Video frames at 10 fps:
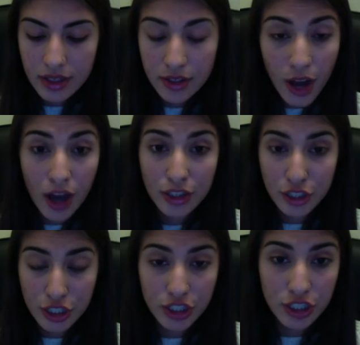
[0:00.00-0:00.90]
not
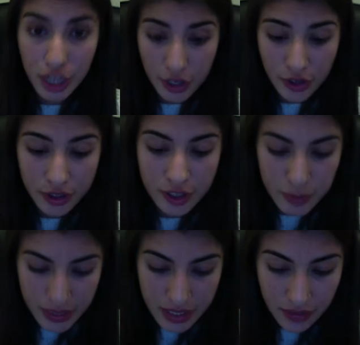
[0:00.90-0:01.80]
just gendered
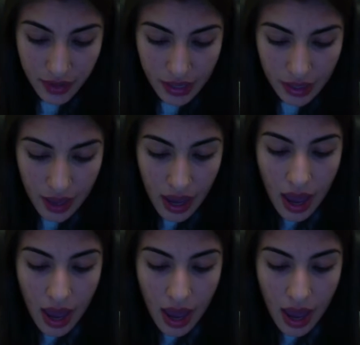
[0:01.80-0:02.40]
specific